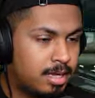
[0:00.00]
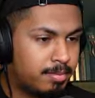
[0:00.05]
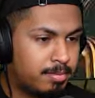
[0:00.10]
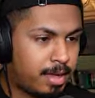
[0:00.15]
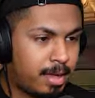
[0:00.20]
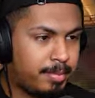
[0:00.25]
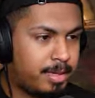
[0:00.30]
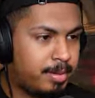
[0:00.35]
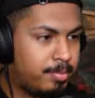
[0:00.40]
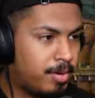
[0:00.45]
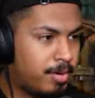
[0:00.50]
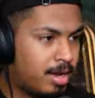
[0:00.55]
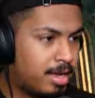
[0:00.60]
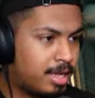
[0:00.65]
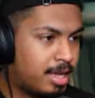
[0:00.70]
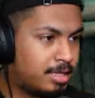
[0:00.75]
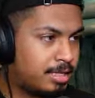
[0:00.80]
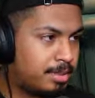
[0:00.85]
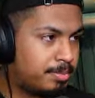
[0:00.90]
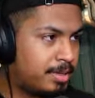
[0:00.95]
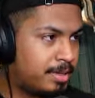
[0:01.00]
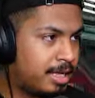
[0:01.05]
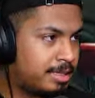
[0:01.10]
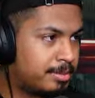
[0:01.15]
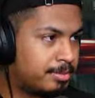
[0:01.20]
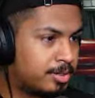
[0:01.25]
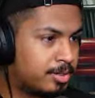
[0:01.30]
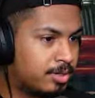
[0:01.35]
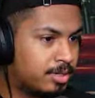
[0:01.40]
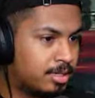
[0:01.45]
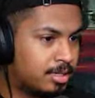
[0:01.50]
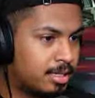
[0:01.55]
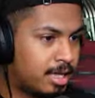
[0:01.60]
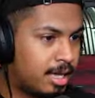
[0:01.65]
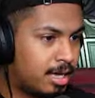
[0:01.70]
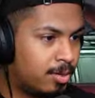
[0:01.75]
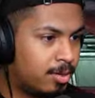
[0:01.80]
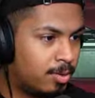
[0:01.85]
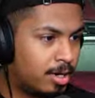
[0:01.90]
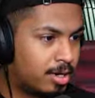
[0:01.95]
I mean, bro, I got the plasma coil and the
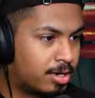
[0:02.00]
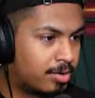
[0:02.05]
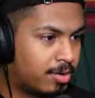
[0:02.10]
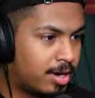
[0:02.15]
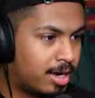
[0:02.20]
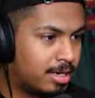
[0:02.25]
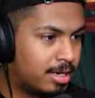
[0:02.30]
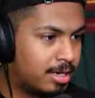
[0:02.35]
Hellwalker right